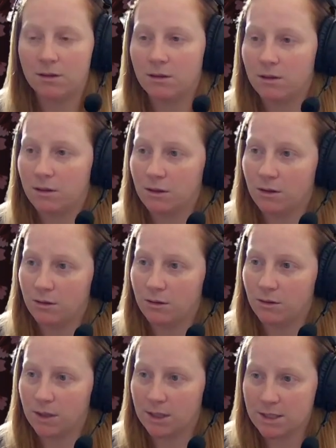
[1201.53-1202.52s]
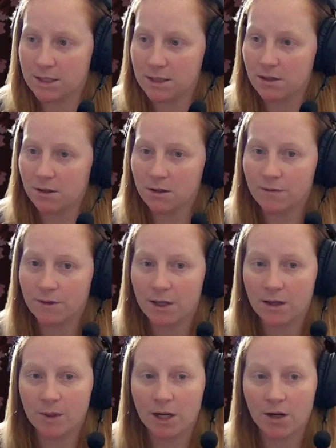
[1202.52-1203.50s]
you want to see all of
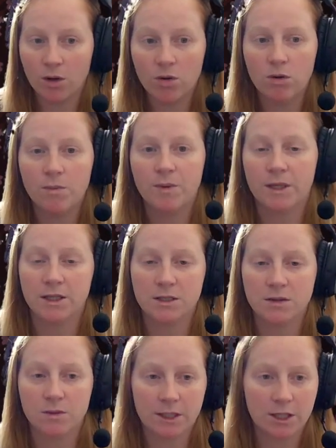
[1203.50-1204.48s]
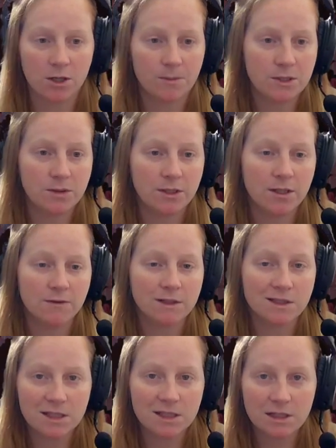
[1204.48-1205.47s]
that. But I hope that this really helped you. And if
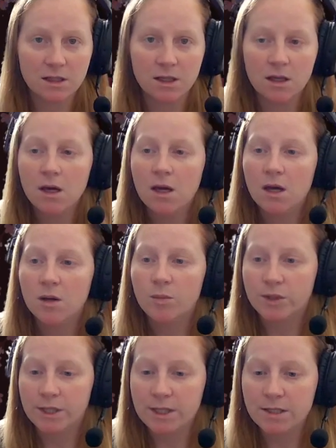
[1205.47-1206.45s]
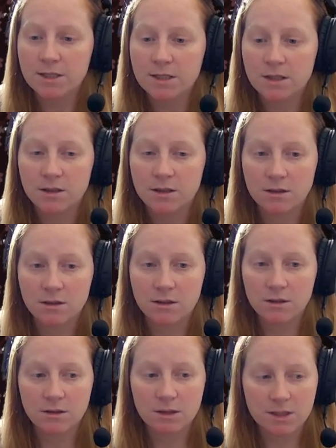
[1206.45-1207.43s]
it didn't, please
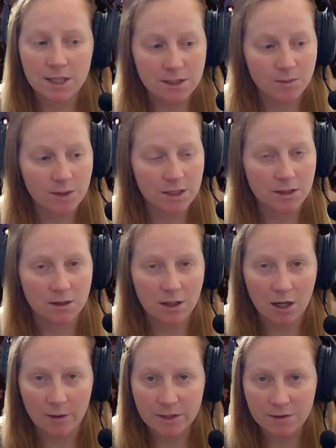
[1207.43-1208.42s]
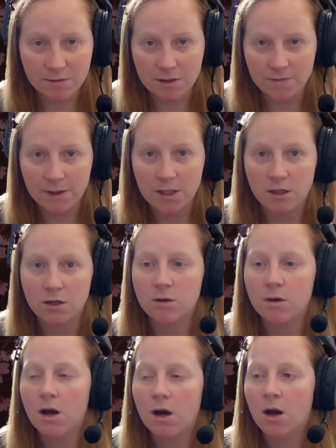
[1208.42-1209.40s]
say something in the comments of this
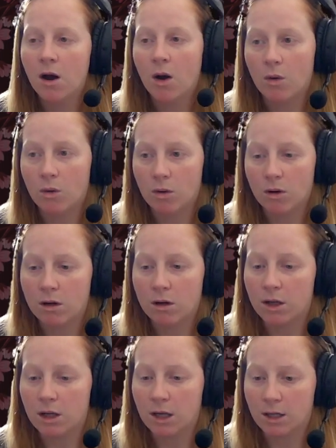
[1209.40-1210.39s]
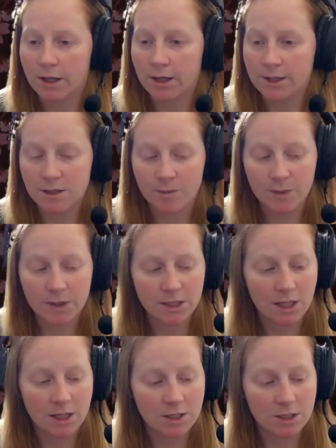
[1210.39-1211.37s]
video or hit us up in the
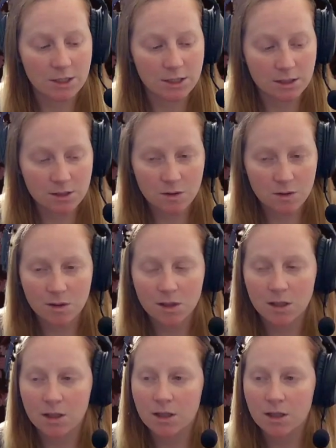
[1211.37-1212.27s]
AJ's Discord